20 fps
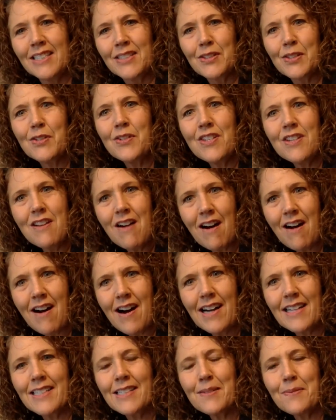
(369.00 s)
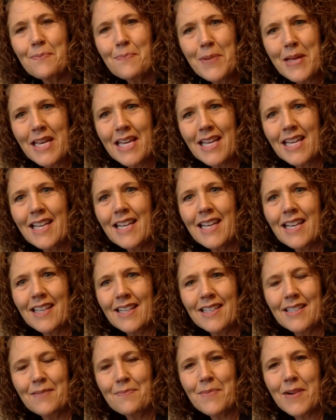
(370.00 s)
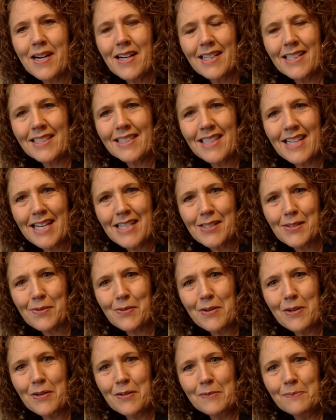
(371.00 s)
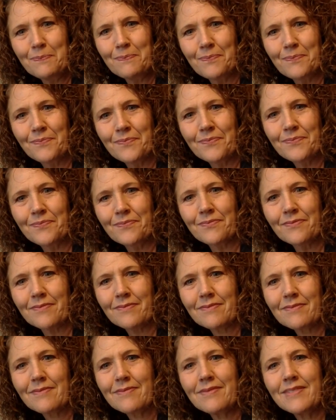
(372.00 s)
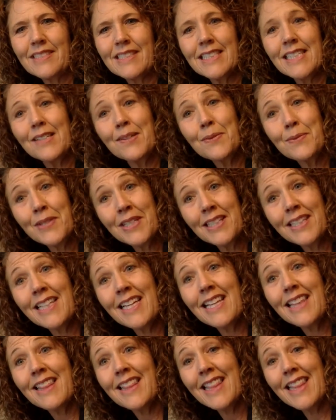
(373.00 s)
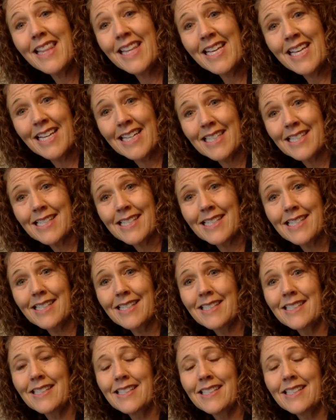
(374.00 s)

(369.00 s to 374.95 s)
to not be in my classroom, really, this